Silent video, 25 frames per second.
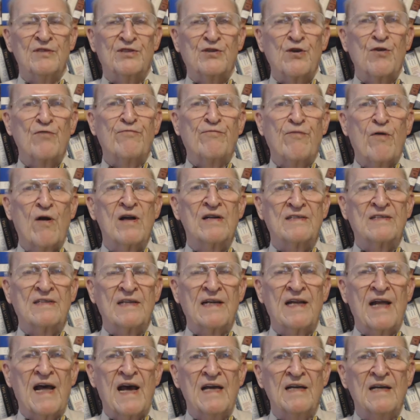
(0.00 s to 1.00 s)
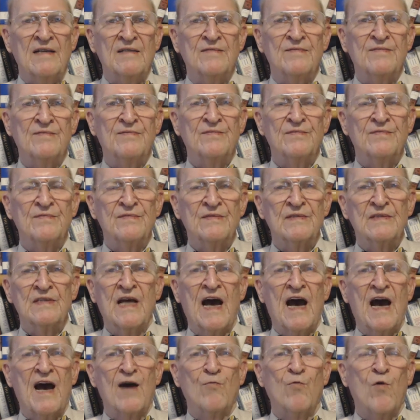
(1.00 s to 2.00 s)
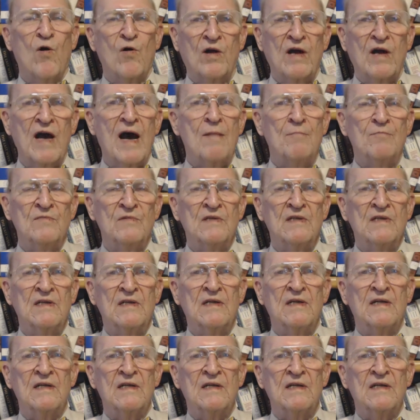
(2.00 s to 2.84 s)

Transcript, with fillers: So far today, I woke up.